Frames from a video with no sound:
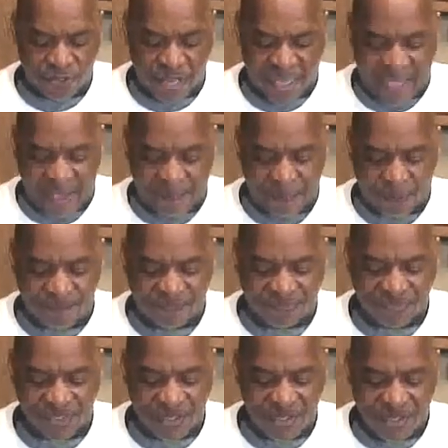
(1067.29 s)
the apple
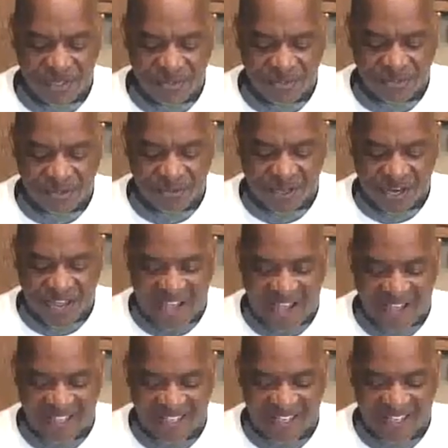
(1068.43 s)
so that
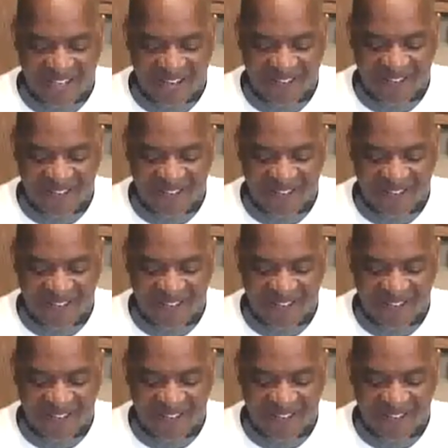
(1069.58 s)
I can